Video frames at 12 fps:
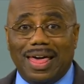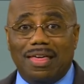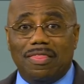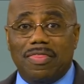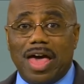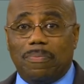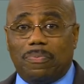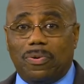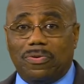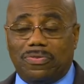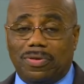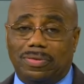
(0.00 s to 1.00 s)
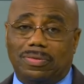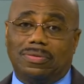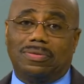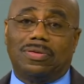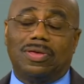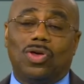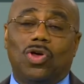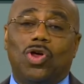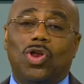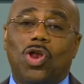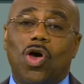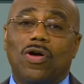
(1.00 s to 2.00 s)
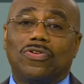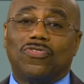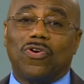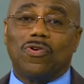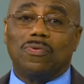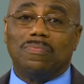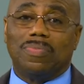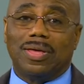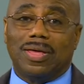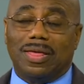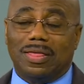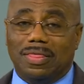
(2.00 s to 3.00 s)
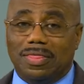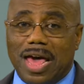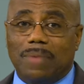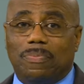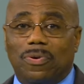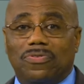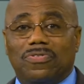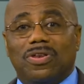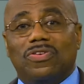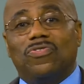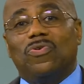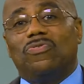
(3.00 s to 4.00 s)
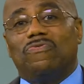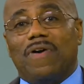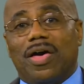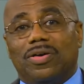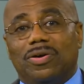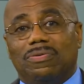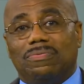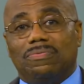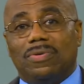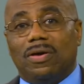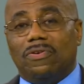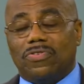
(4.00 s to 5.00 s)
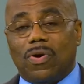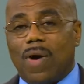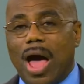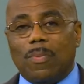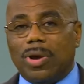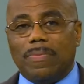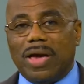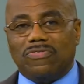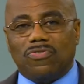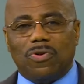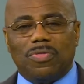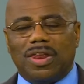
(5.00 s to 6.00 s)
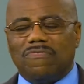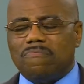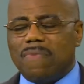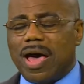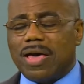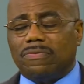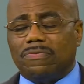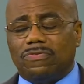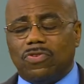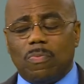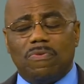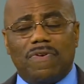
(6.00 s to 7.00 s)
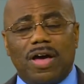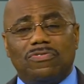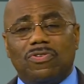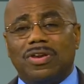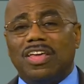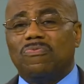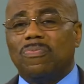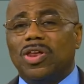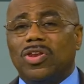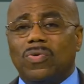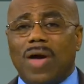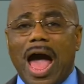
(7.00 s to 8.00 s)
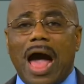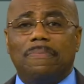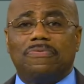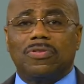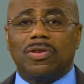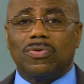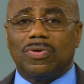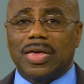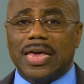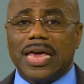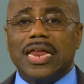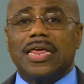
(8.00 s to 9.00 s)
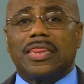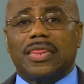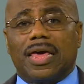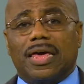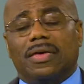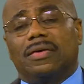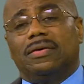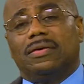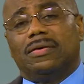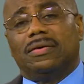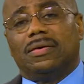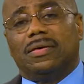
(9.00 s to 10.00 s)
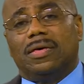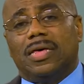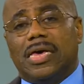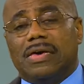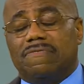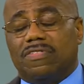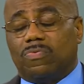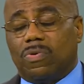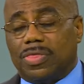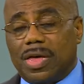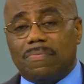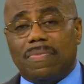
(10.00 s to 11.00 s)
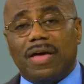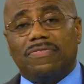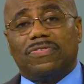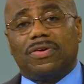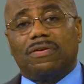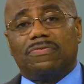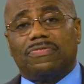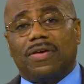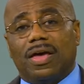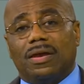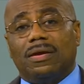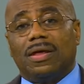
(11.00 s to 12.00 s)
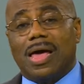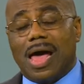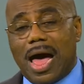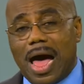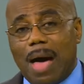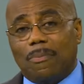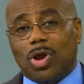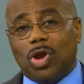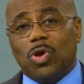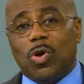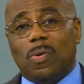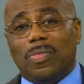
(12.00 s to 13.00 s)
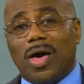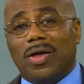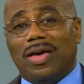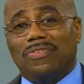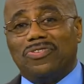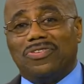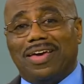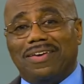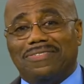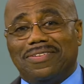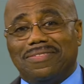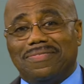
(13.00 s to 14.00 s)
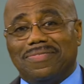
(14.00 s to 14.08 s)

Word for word: That person. Long term, that person is who's valued. So I want to make sure that if my supervisor needs me to do absolutely anything, if it's within my skill set, I'm going to do it without hesitation.